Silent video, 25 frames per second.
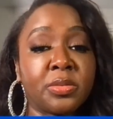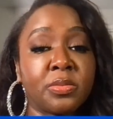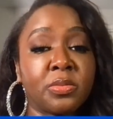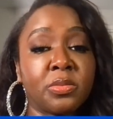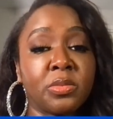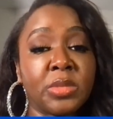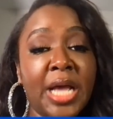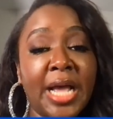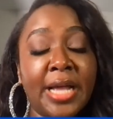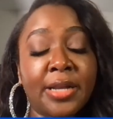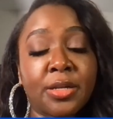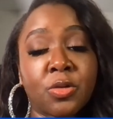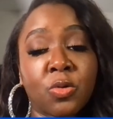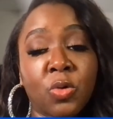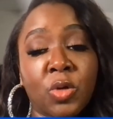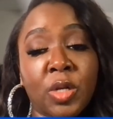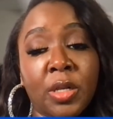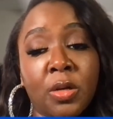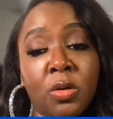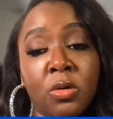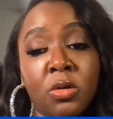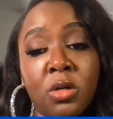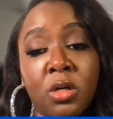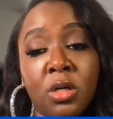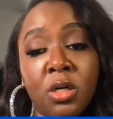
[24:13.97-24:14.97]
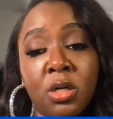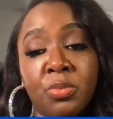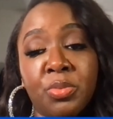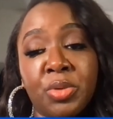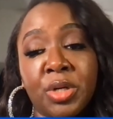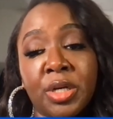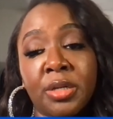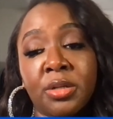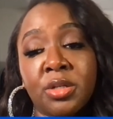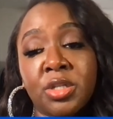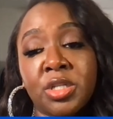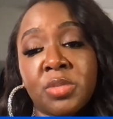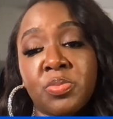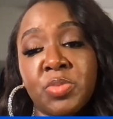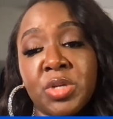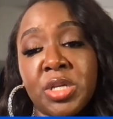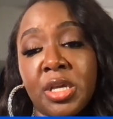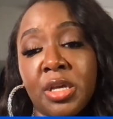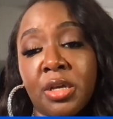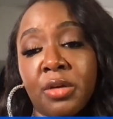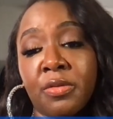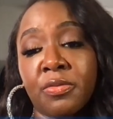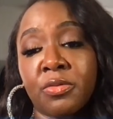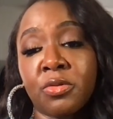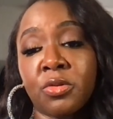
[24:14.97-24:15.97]
not do it at all but just be
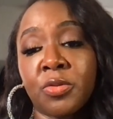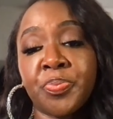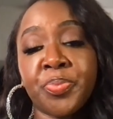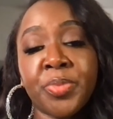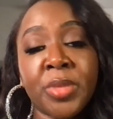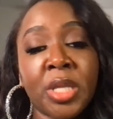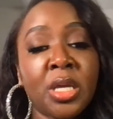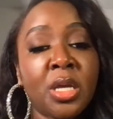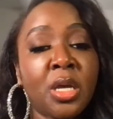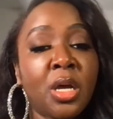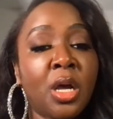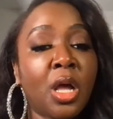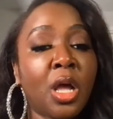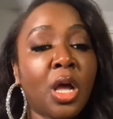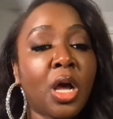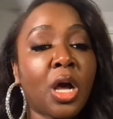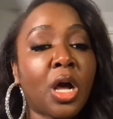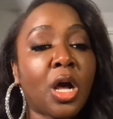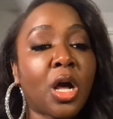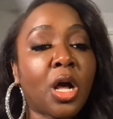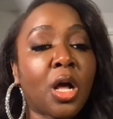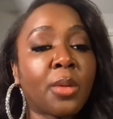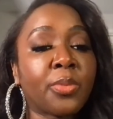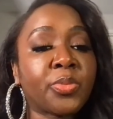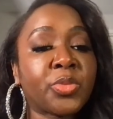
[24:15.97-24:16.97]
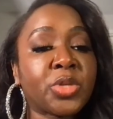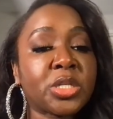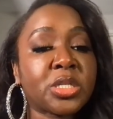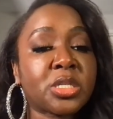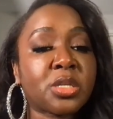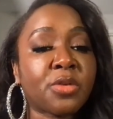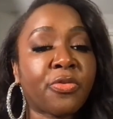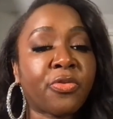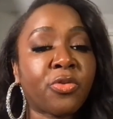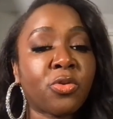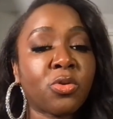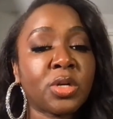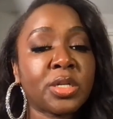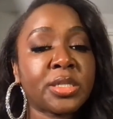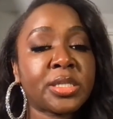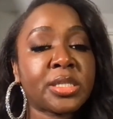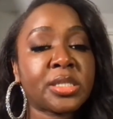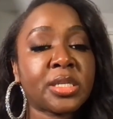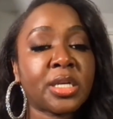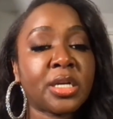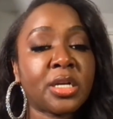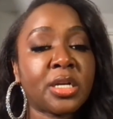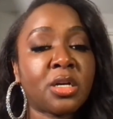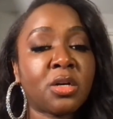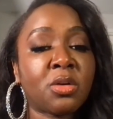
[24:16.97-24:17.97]
careful um, the sephora
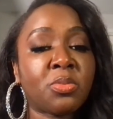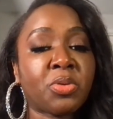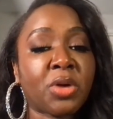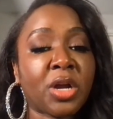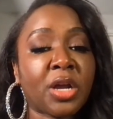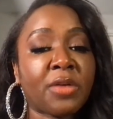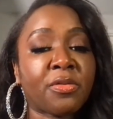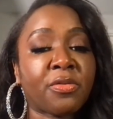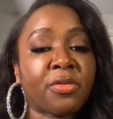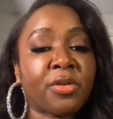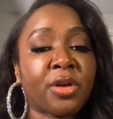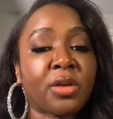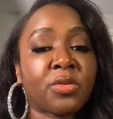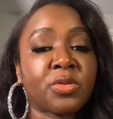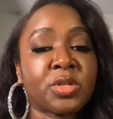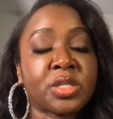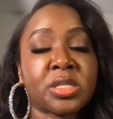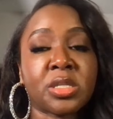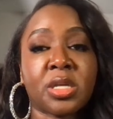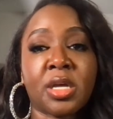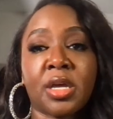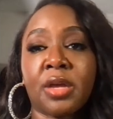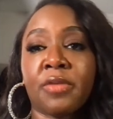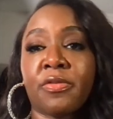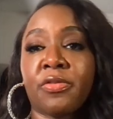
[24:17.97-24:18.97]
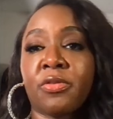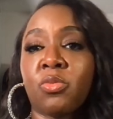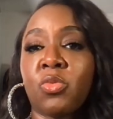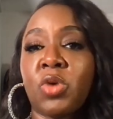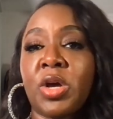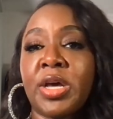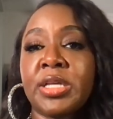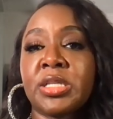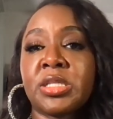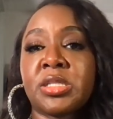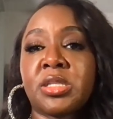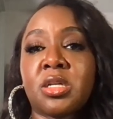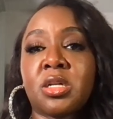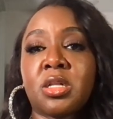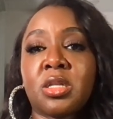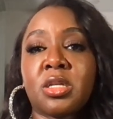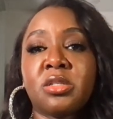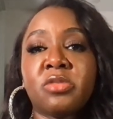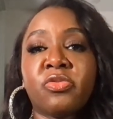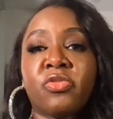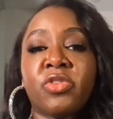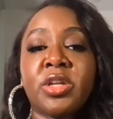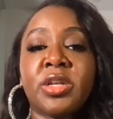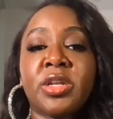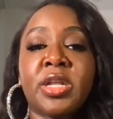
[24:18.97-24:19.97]
sell private fragrance line from ysl
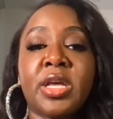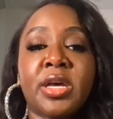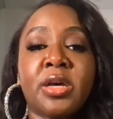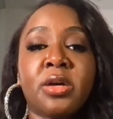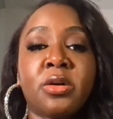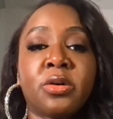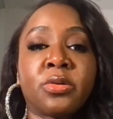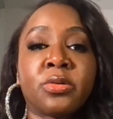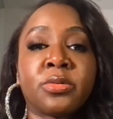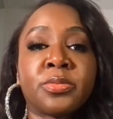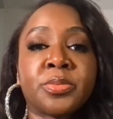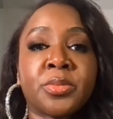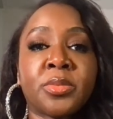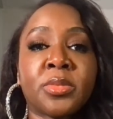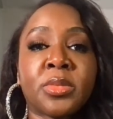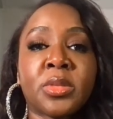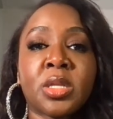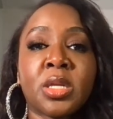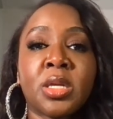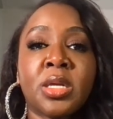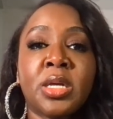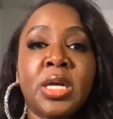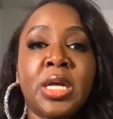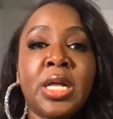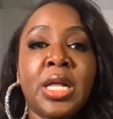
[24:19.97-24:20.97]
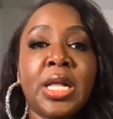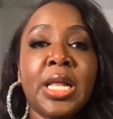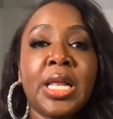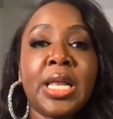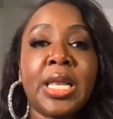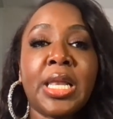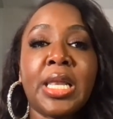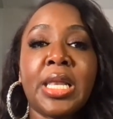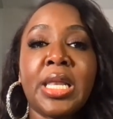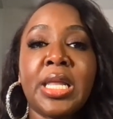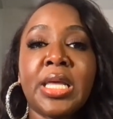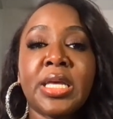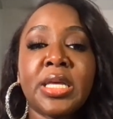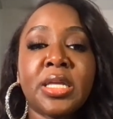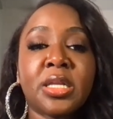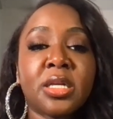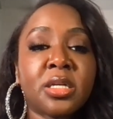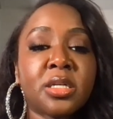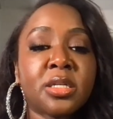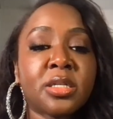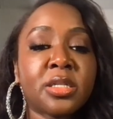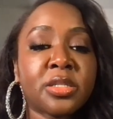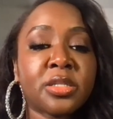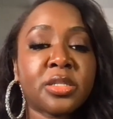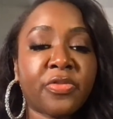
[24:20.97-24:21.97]
let's find out let
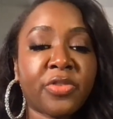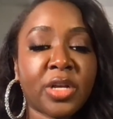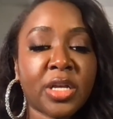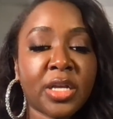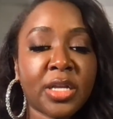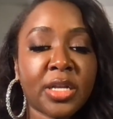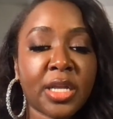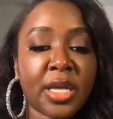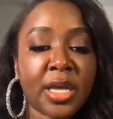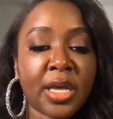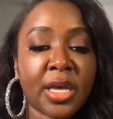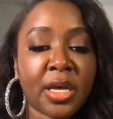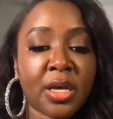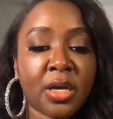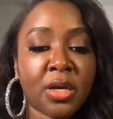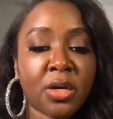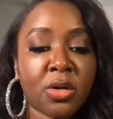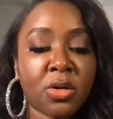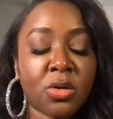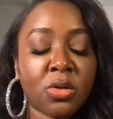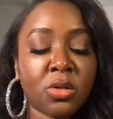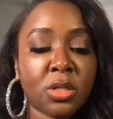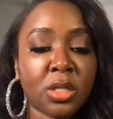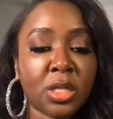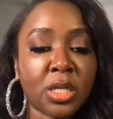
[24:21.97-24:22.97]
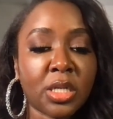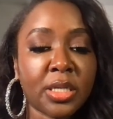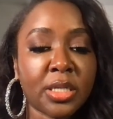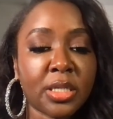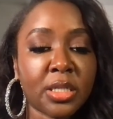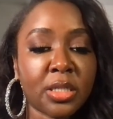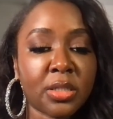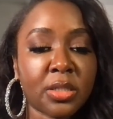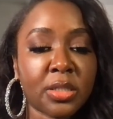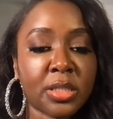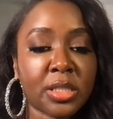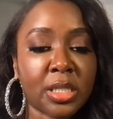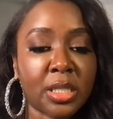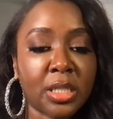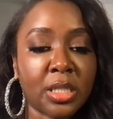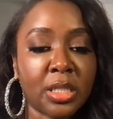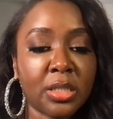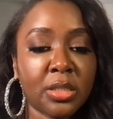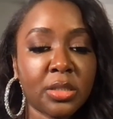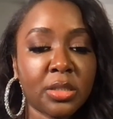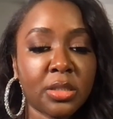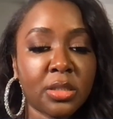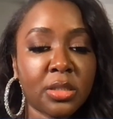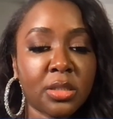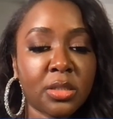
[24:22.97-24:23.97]
us find out. Let us
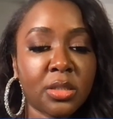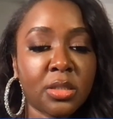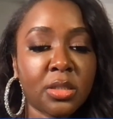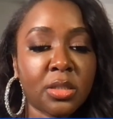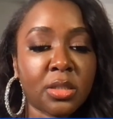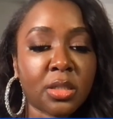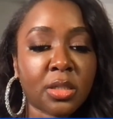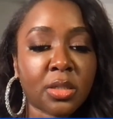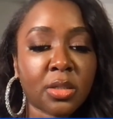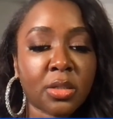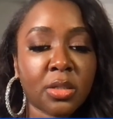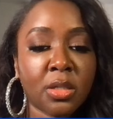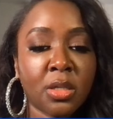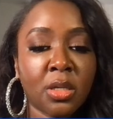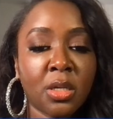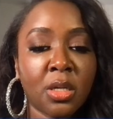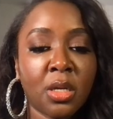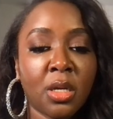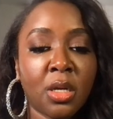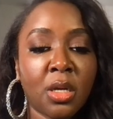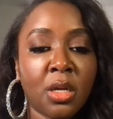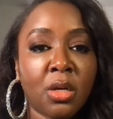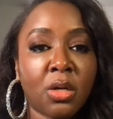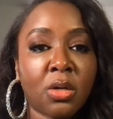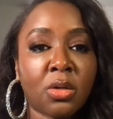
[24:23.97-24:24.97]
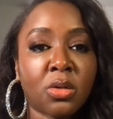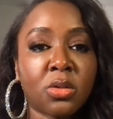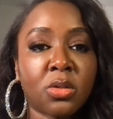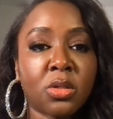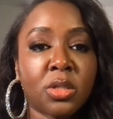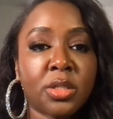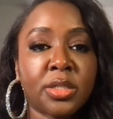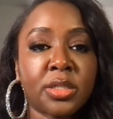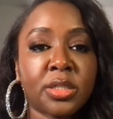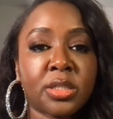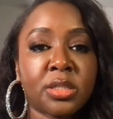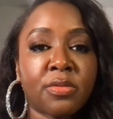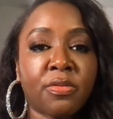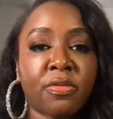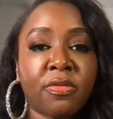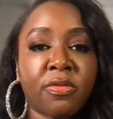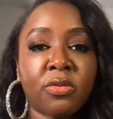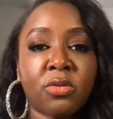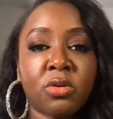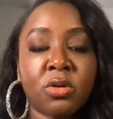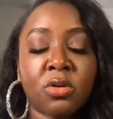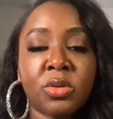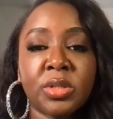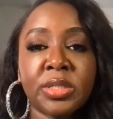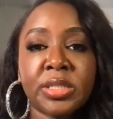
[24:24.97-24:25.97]
look on the
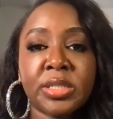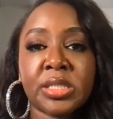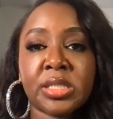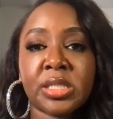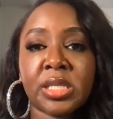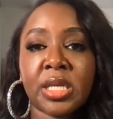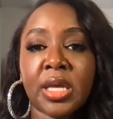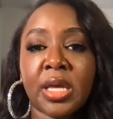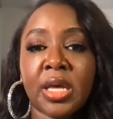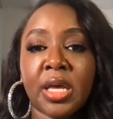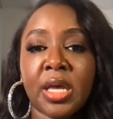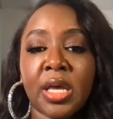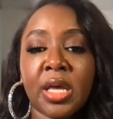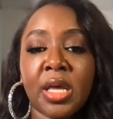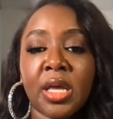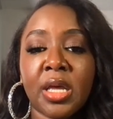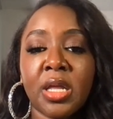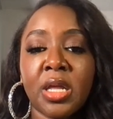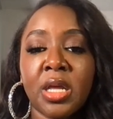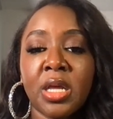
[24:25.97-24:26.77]
Sephora side